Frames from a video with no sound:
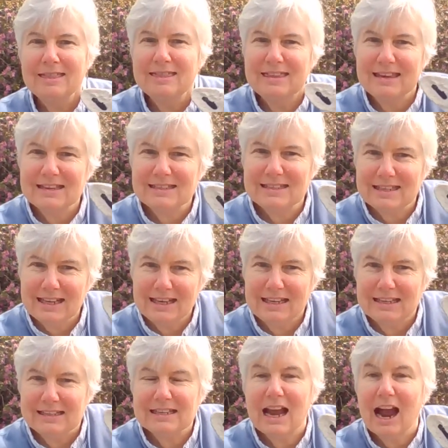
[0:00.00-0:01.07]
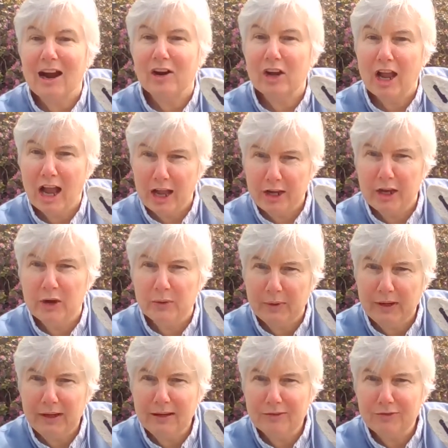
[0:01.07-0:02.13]
This is our
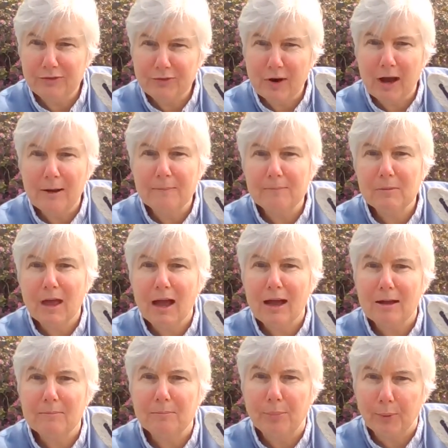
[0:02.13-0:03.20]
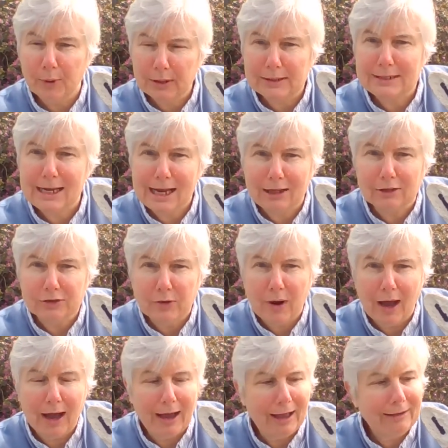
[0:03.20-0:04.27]
coyote from Brookdale
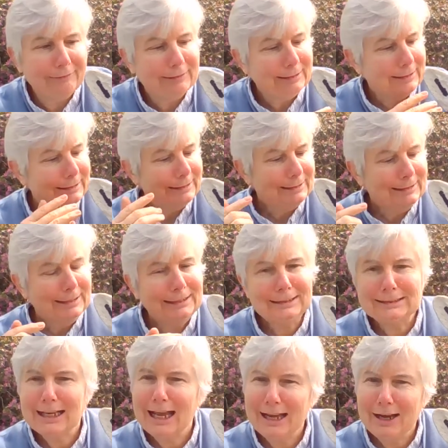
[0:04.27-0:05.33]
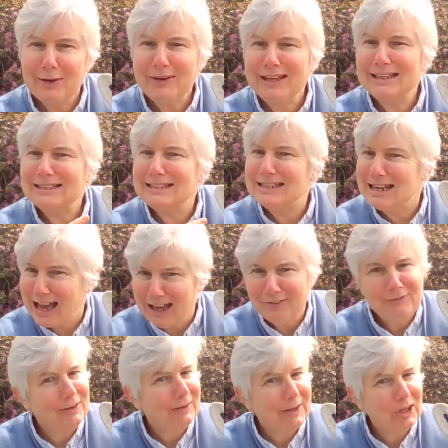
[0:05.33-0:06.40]
Drive. This coyote is not
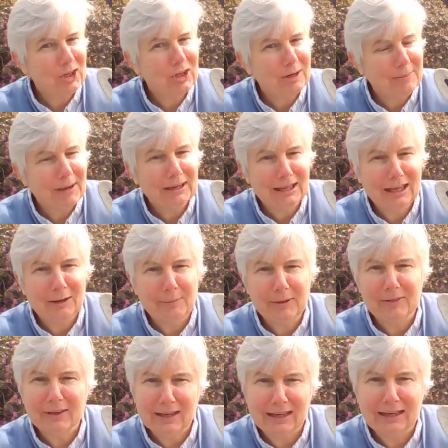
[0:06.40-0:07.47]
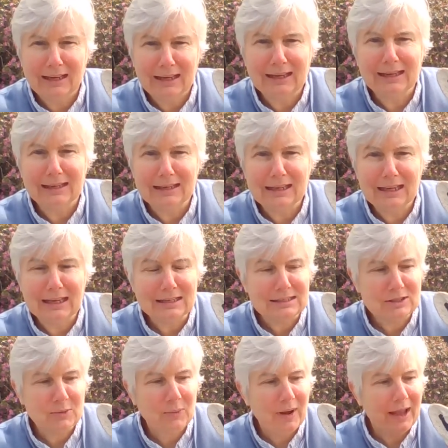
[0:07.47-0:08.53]
very good about keeping the Canadian
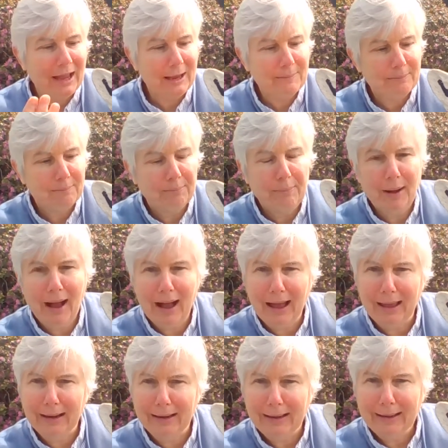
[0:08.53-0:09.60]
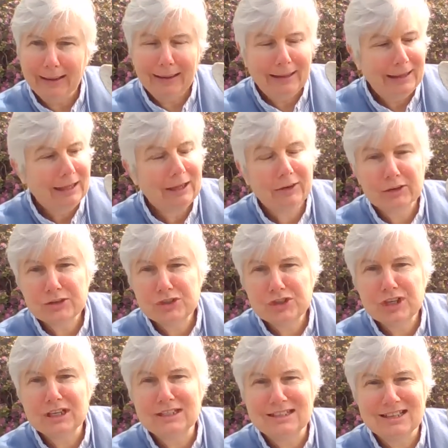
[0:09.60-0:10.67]
geese away, but he or
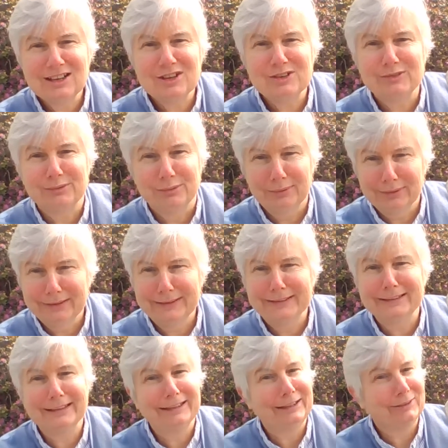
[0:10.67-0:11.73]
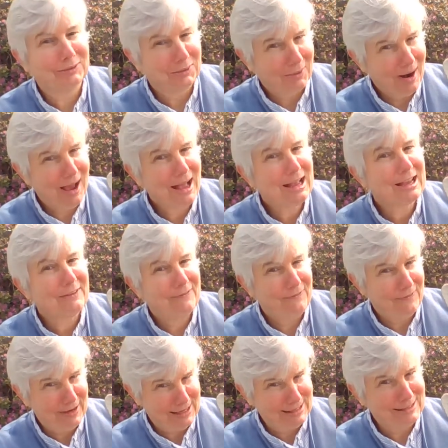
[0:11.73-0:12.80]
she does really rock a
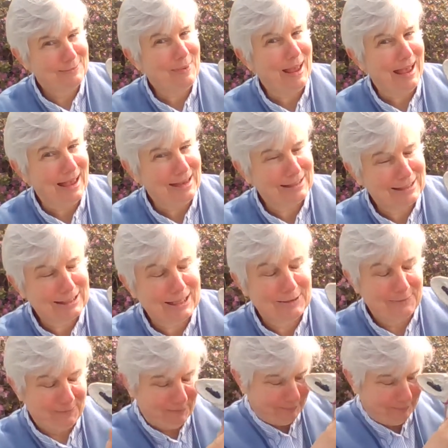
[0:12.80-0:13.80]
face mask.